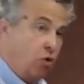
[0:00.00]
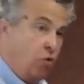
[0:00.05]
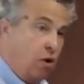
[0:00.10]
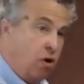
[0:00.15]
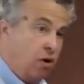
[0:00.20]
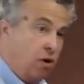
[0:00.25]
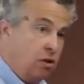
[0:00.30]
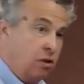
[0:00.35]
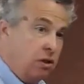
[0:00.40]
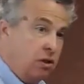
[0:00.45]

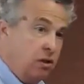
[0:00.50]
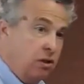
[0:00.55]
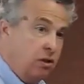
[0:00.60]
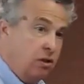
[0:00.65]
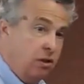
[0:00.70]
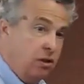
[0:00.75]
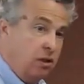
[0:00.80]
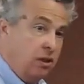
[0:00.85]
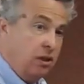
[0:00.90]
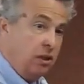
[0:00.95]
walk
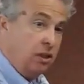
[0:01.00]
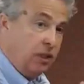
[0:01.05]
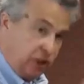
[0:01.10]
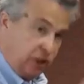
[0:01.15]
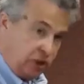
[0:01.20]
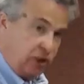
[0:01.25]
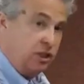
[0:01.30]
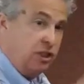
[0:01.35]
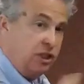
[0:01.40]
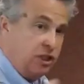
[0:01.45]
is
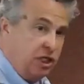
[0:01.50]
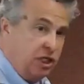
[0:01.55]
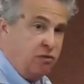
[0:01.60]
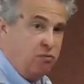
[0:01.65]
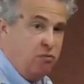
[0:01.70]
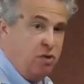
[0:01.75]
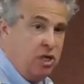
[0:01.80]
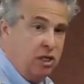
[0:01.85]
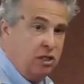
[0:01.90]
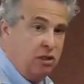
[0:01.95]
to seek
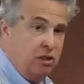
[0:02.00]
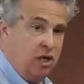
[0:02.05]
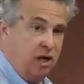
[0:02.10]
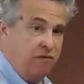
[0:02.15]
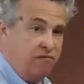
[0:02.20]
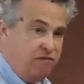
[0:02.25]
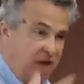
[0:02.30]
me and live.